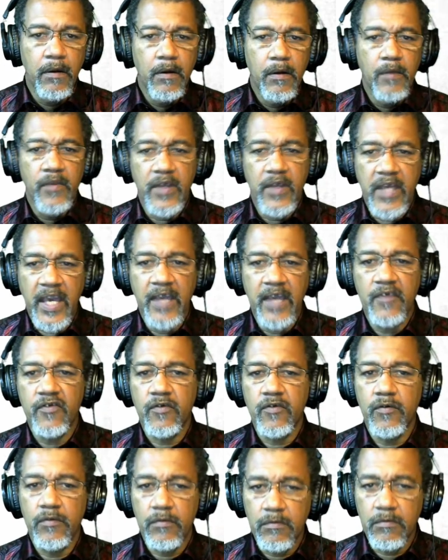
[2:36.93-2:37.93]
the case
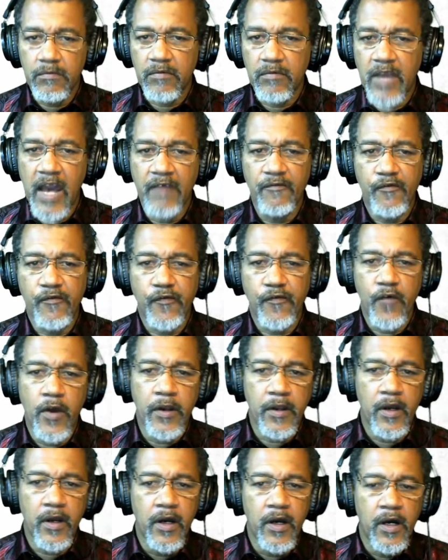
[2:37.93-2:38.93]
got in front
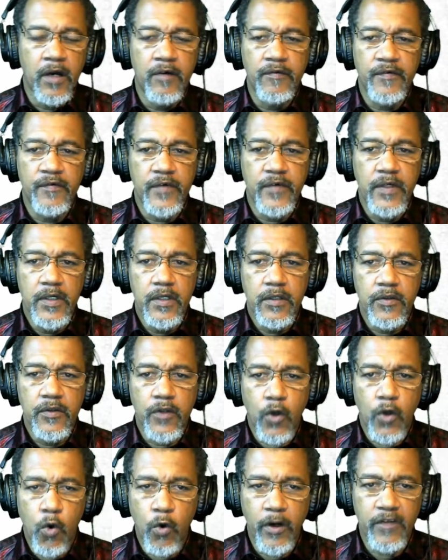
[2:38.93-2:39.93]
of the
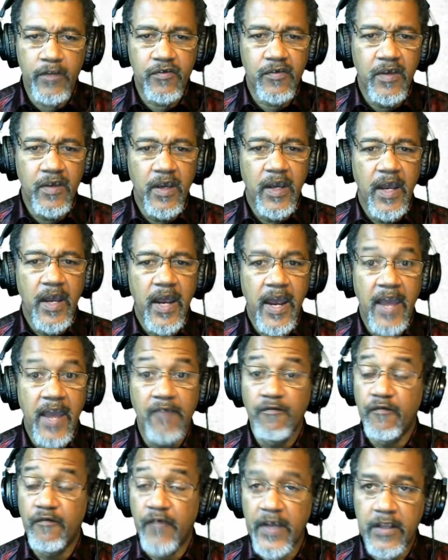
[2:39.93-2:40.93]
courts and
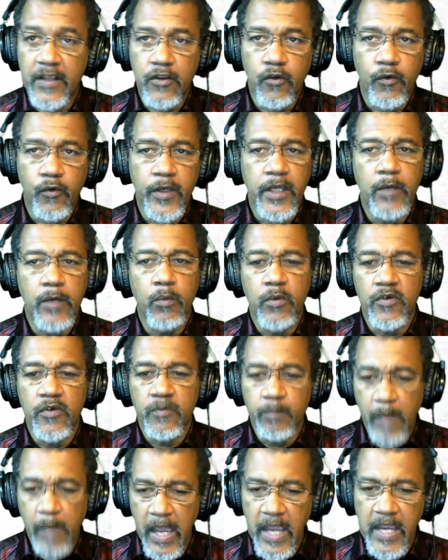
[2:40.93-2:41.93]
victory was
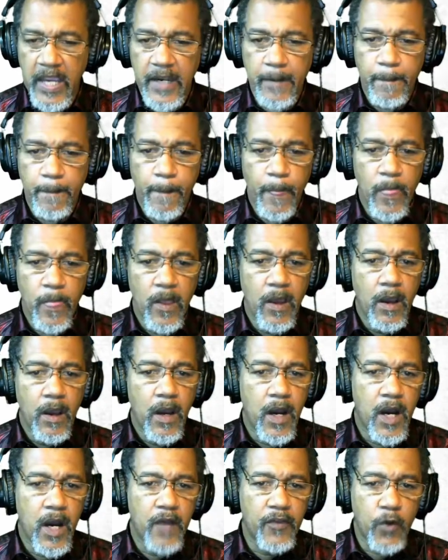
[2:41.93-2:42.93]
made.
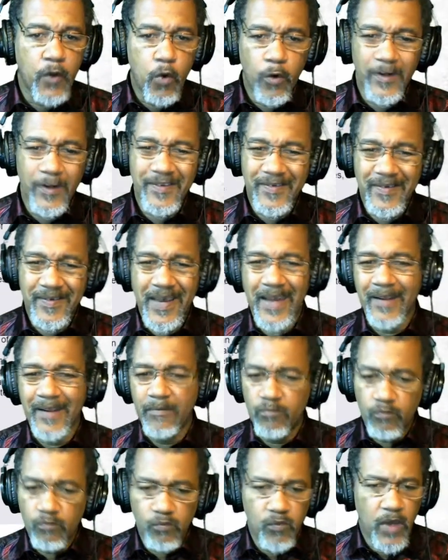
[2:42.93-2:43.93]
The court said,
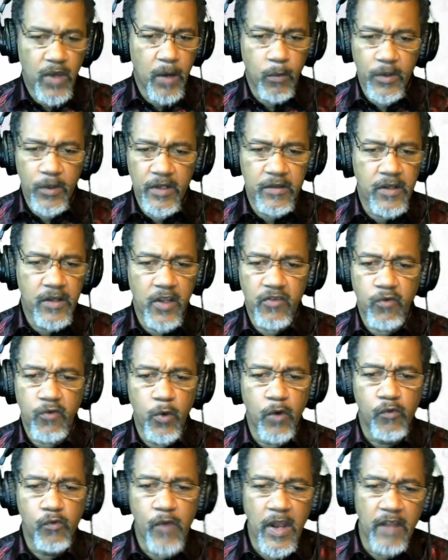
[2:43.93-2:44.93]
and I wanted to get to a
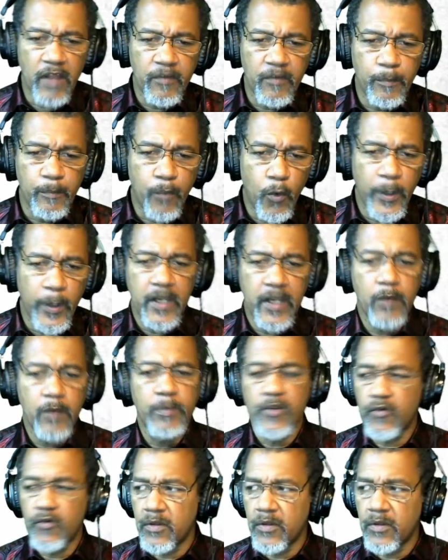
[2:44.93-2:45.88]
relevant point here, but